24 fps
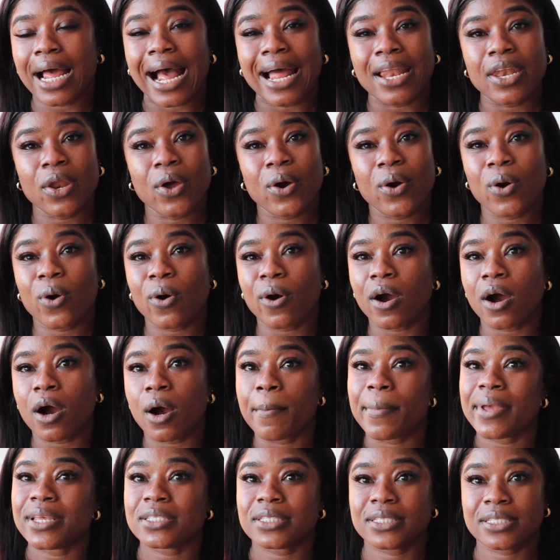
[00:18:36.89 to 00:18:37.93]
I
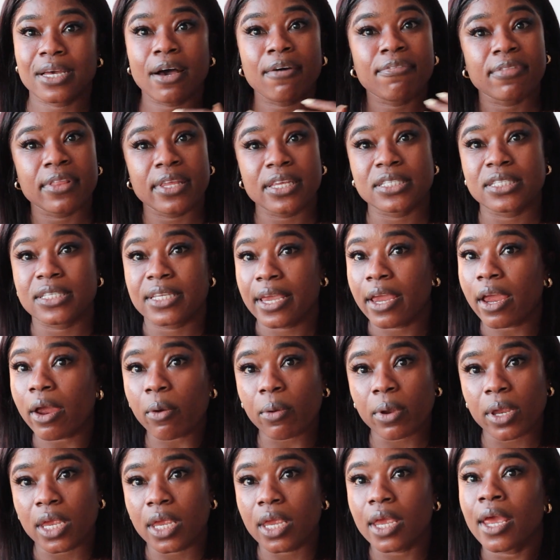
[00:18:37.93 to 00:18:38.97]
know it's definitely
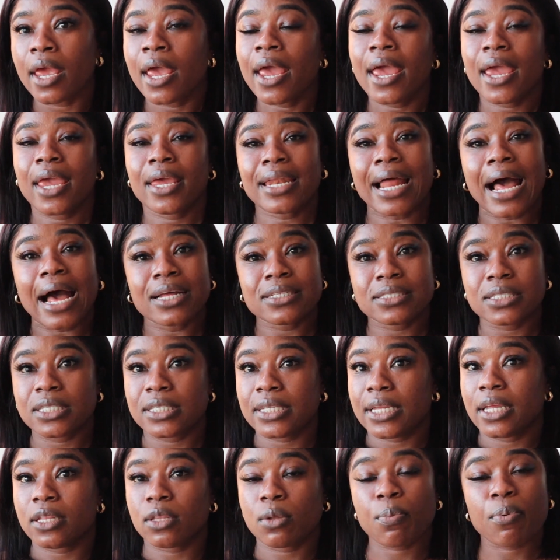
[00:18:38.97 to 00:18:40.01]
scary, and I
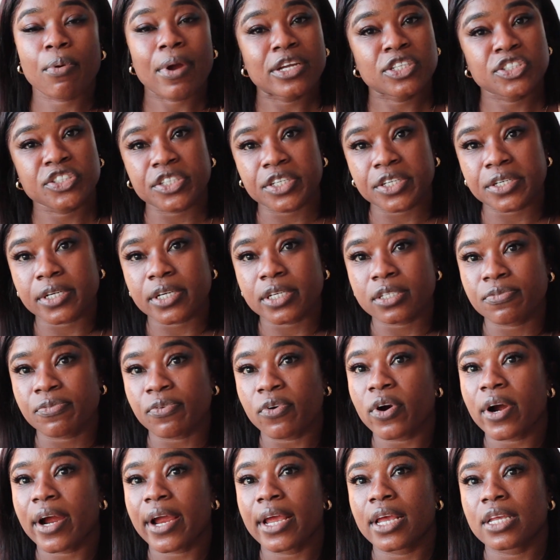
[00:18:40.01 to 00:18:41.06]
understand the pressure as
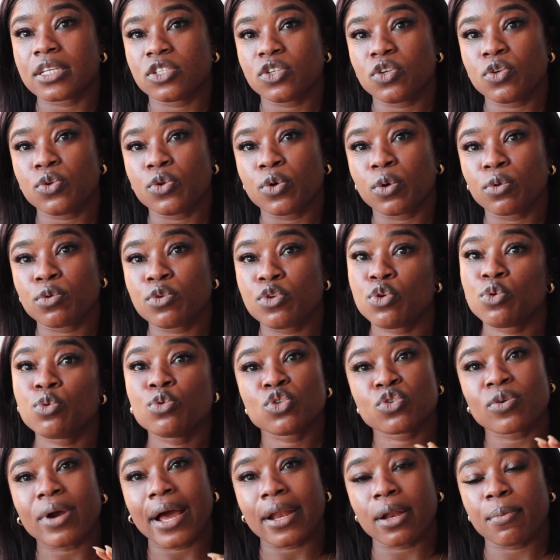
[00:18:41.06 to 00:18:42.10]
far as, you know, you
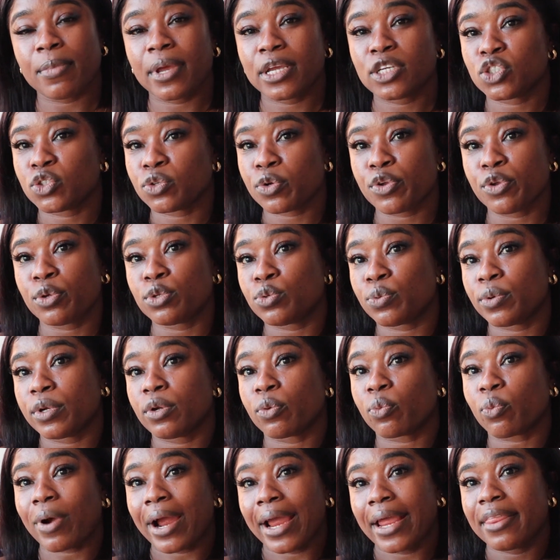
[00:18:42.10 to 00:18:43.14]
trying to make sure you're doing
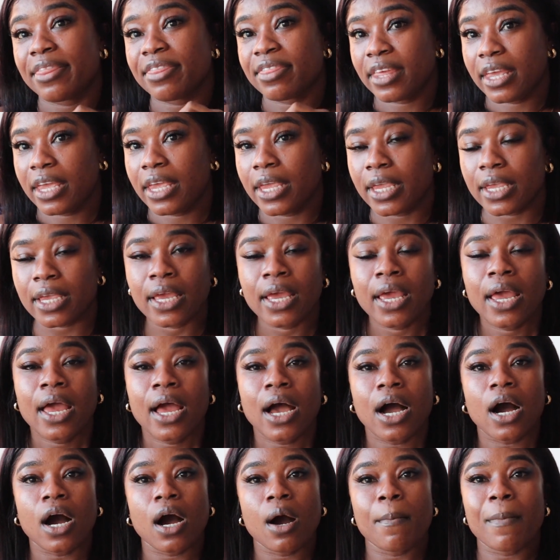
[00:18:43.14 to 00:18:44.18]
the right thing.
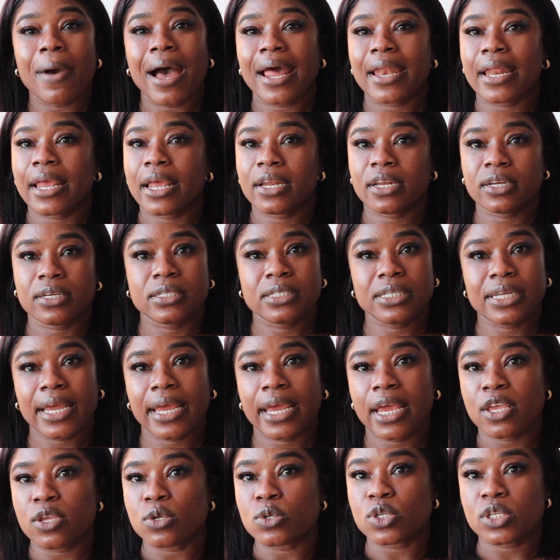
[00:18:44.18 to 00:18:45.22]
At the end of the
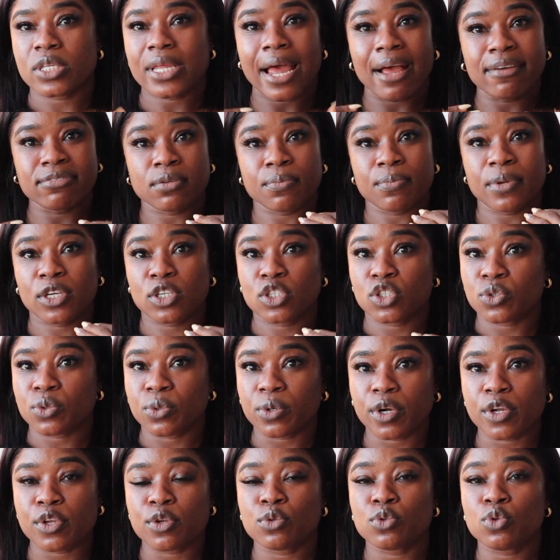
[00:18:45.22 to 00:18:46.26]
day, you just have to make
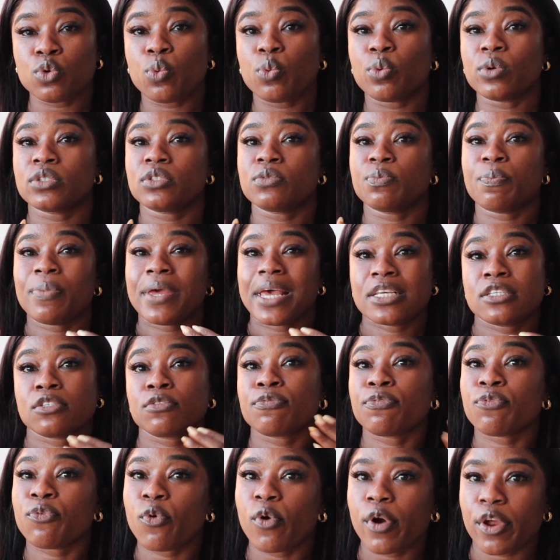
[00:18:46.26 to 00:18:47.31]
sure you do what's best
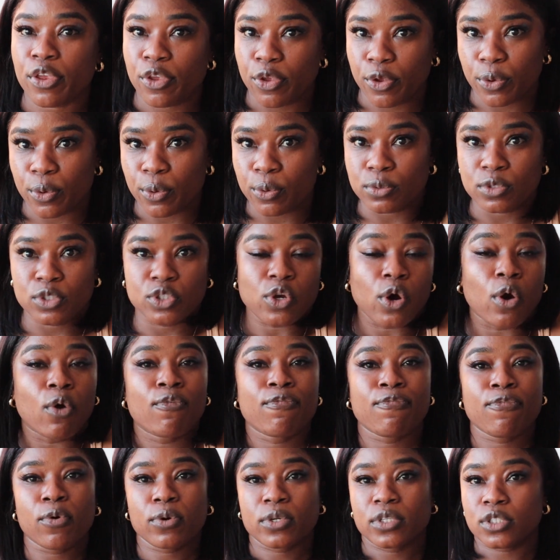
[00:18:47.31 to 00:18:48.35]
for you.
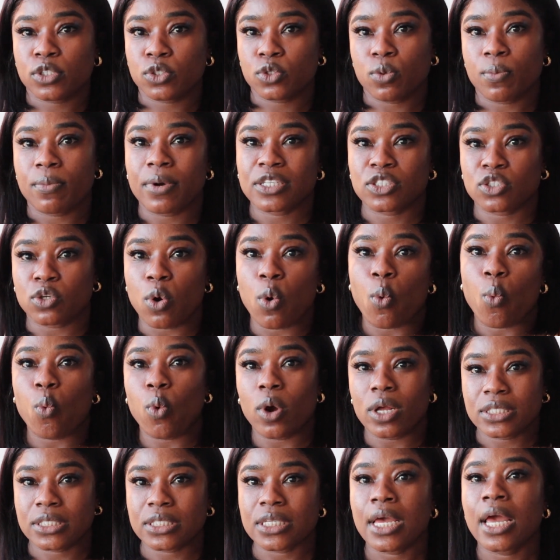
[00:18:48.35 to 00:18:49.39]
Don't focus too much on
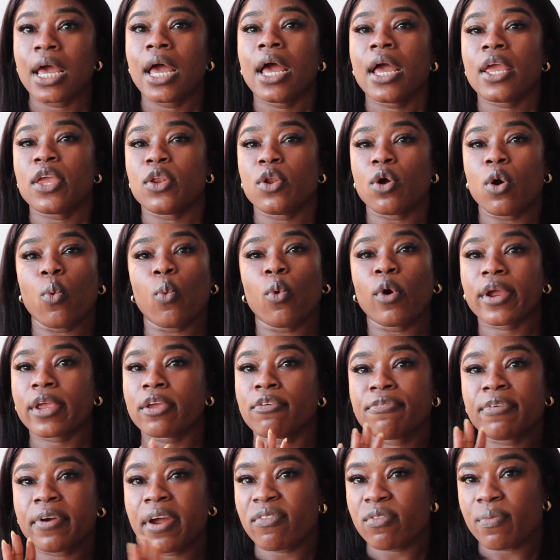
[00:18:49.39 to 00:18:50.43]
what's, you know,
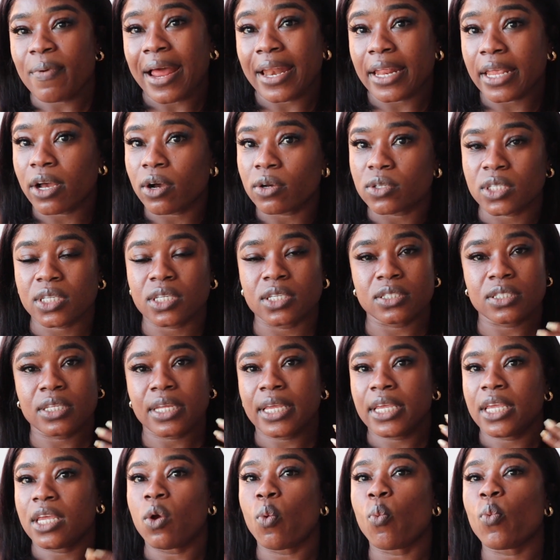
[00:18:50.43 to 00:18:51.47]
working for everybody else, because
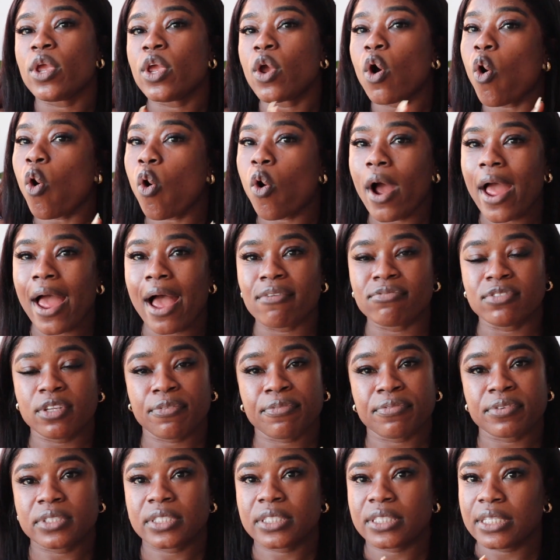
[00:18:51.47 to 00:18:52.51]
again, we all have
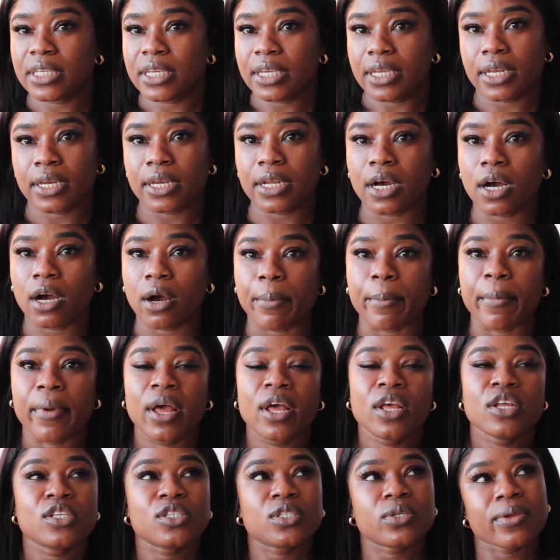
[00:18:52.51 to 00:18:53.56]
different skin.
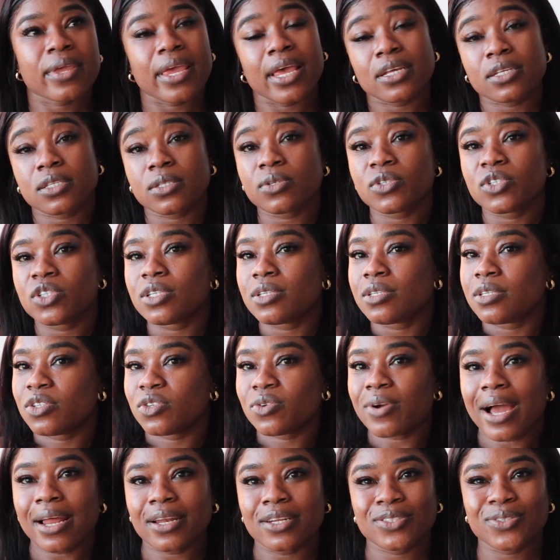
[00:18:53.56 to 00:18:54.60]
So yeah, so just
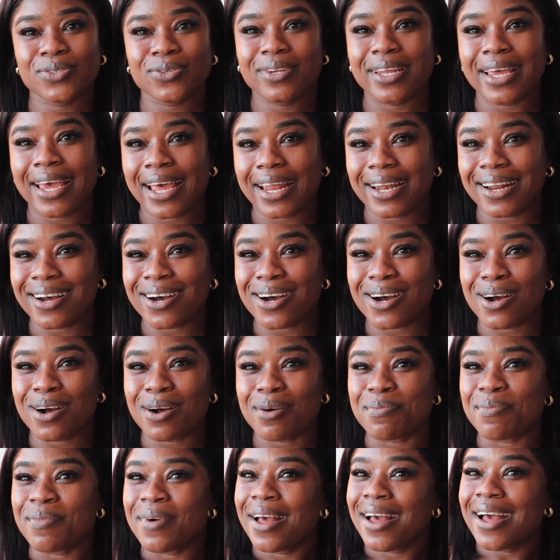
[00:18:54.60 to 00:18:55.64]
try to do that.
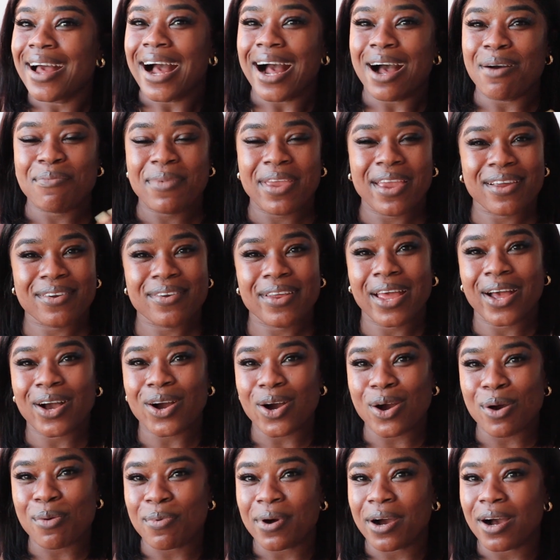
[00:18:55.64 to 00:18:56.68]
I'm here to
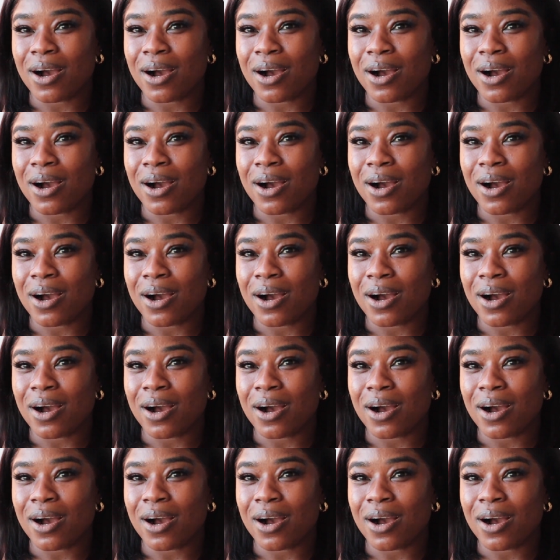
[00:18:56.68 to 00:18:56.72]
help.